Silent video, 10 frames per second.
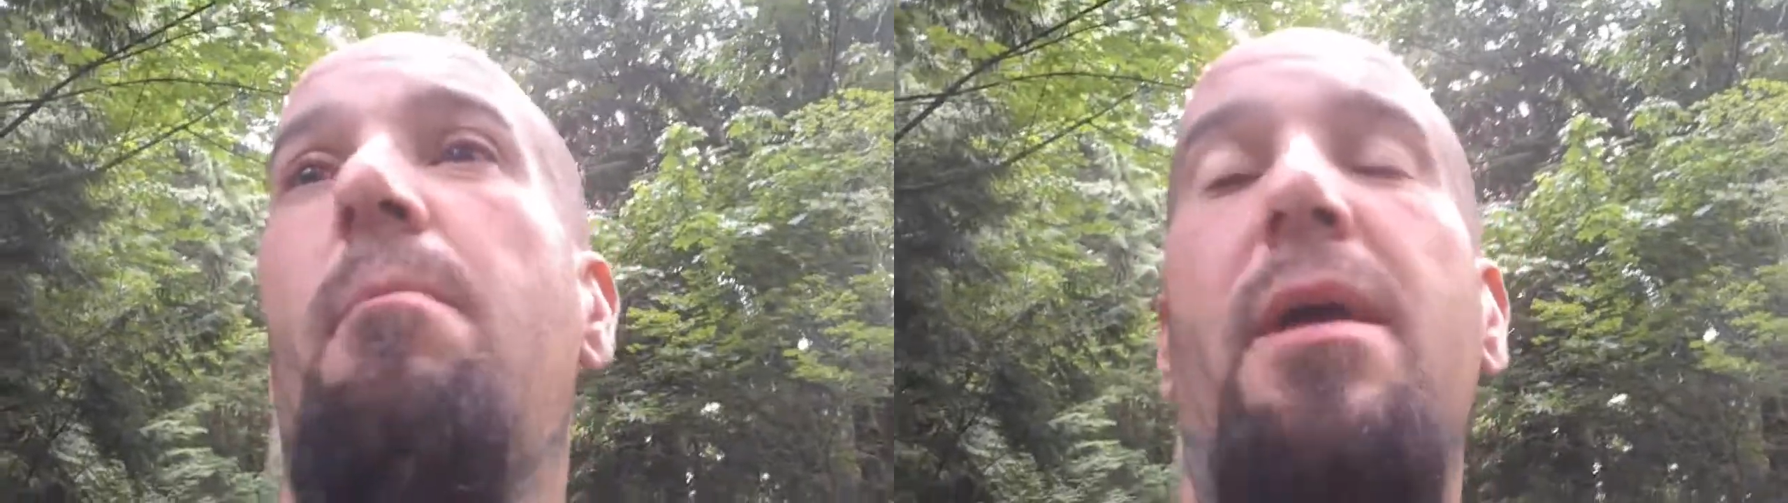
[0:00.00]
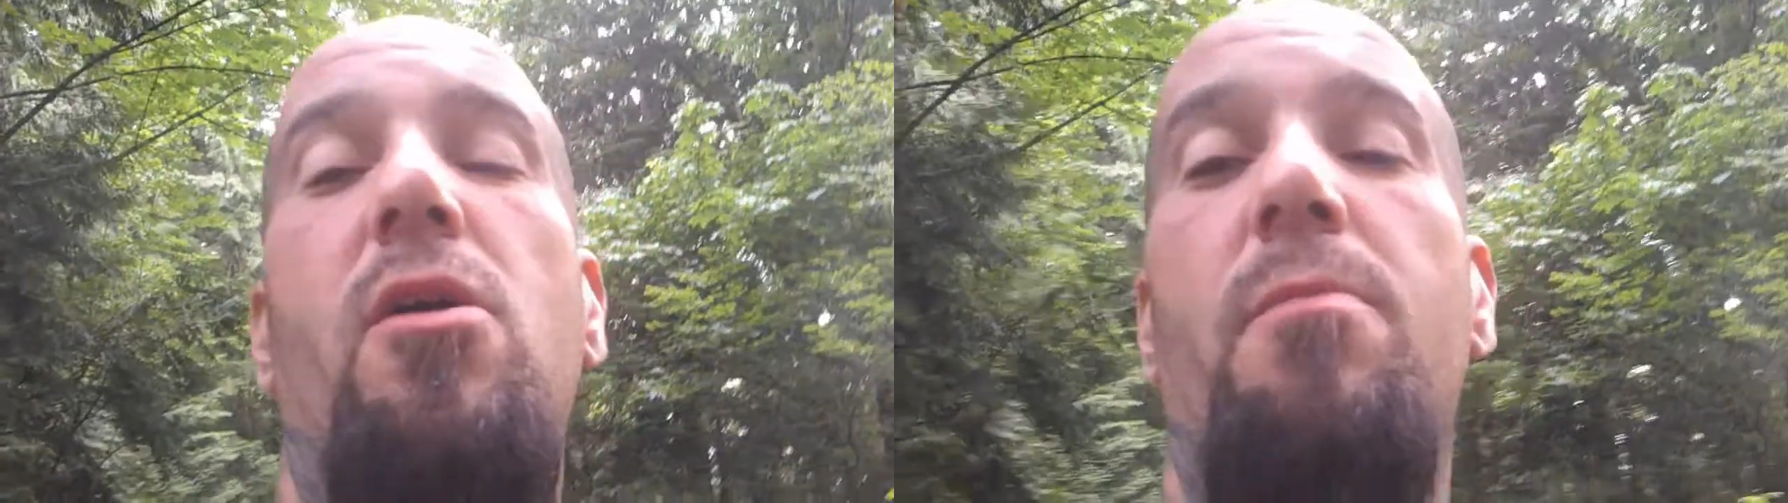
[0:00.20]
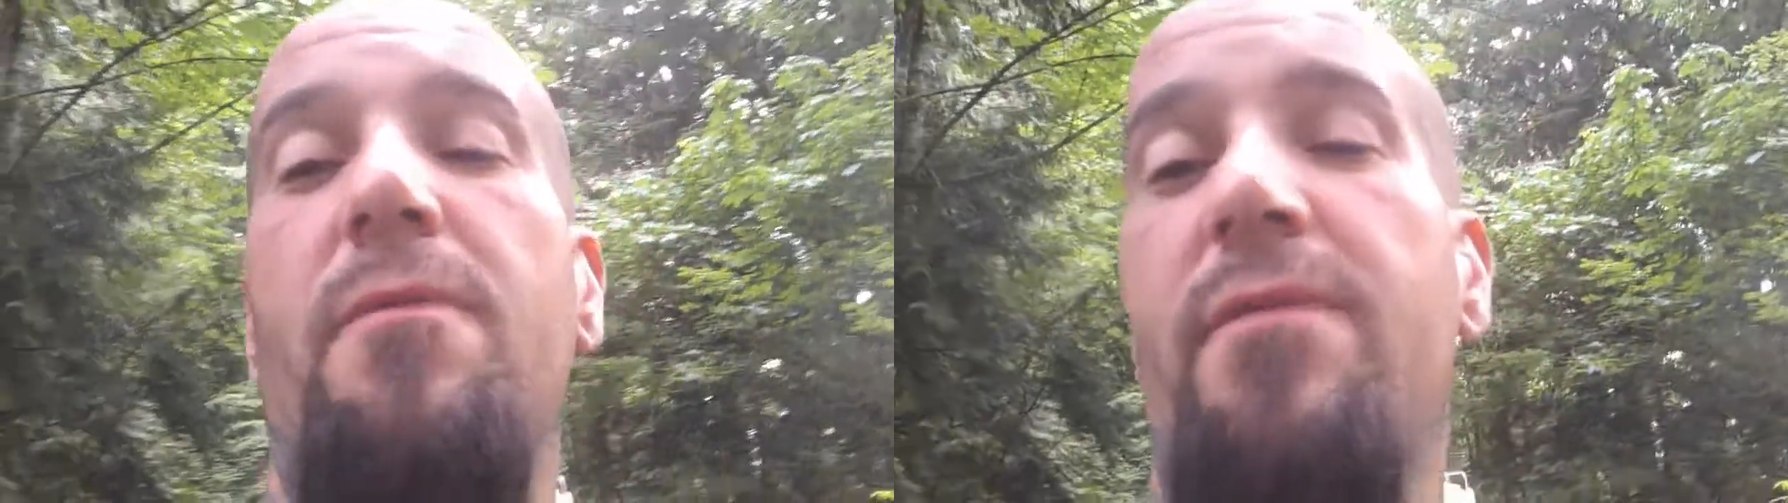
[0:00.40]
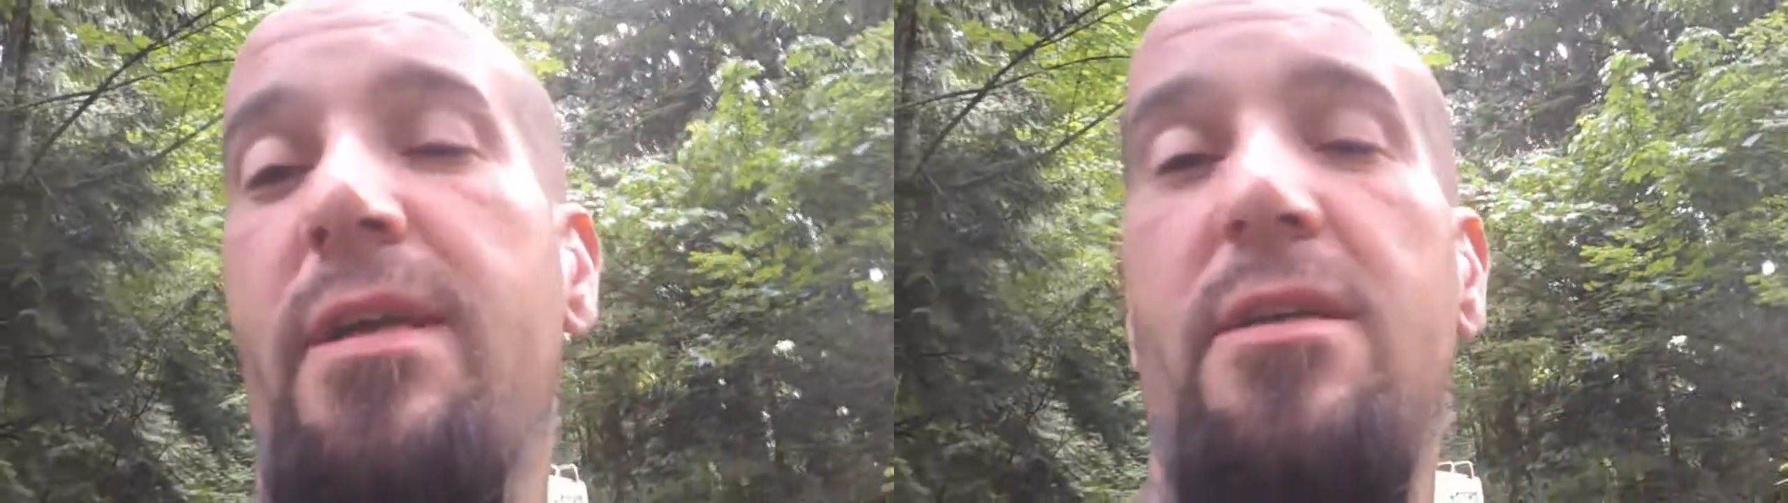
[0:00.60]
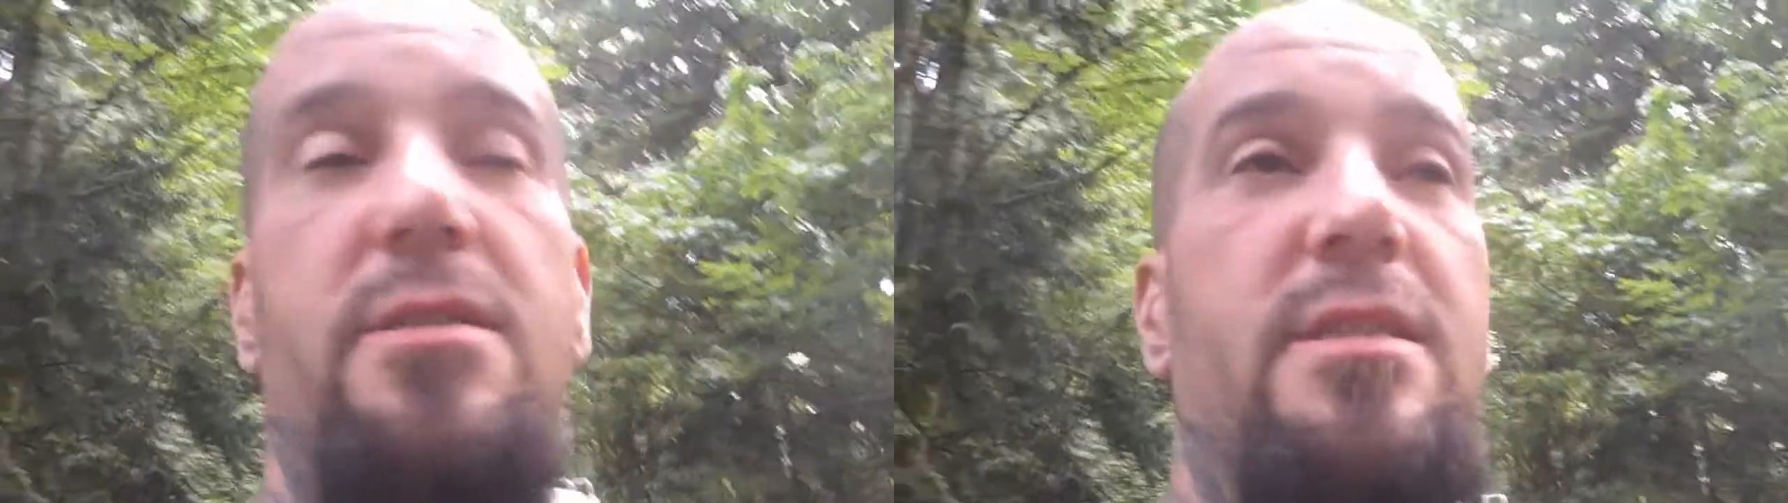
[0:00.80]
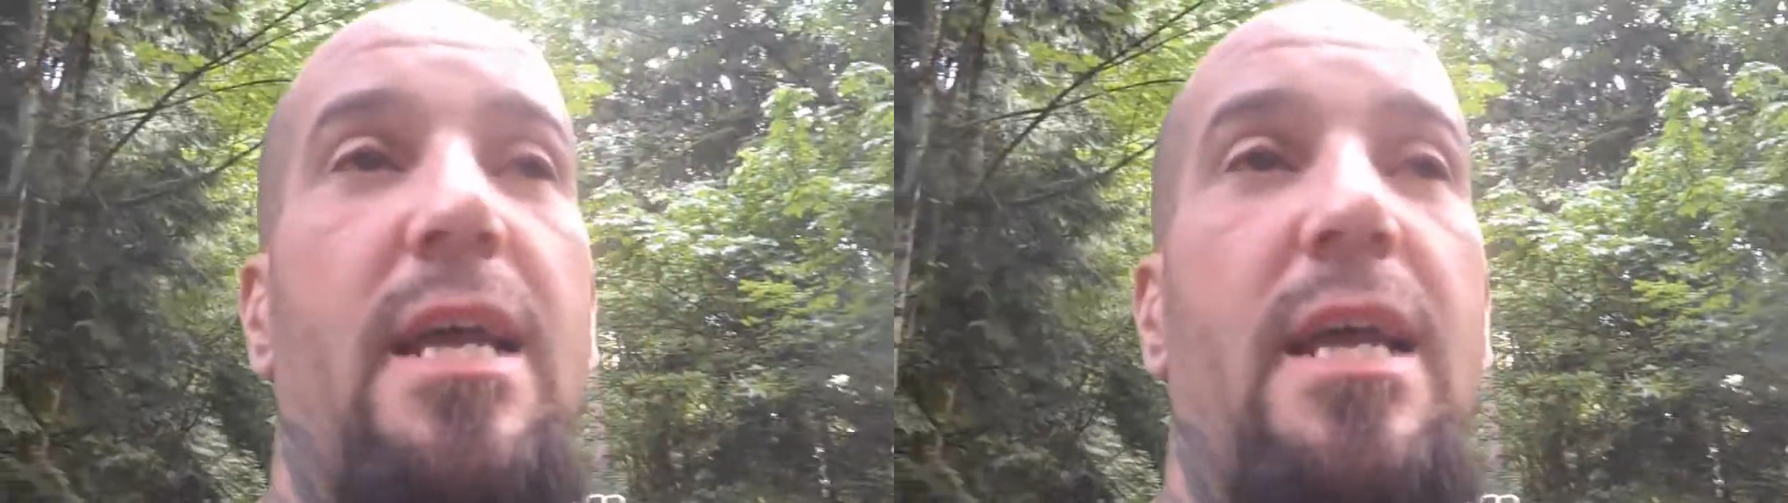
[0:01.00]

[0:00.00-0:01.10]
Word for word: big open fields.